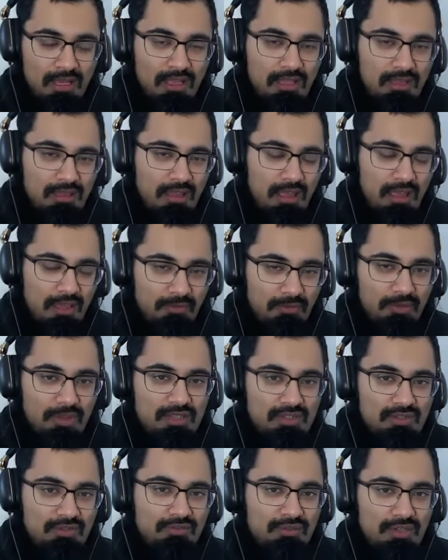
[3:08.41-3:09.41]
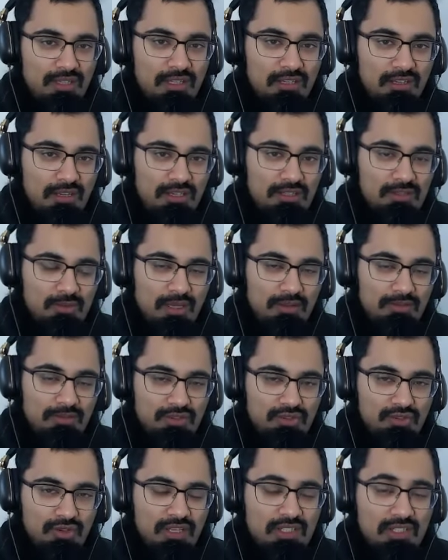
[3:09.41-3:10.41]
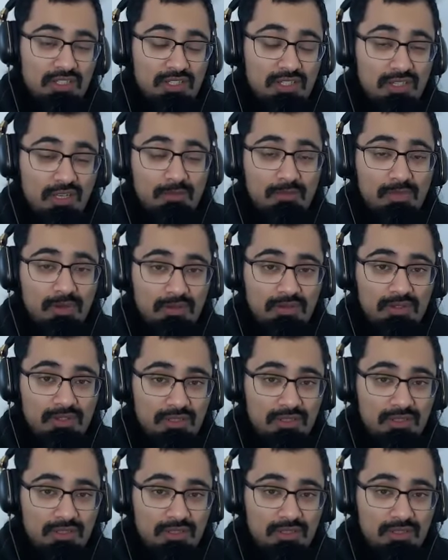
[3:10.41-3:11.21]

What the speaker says: And therefore, that's a really nice way of trying to signpost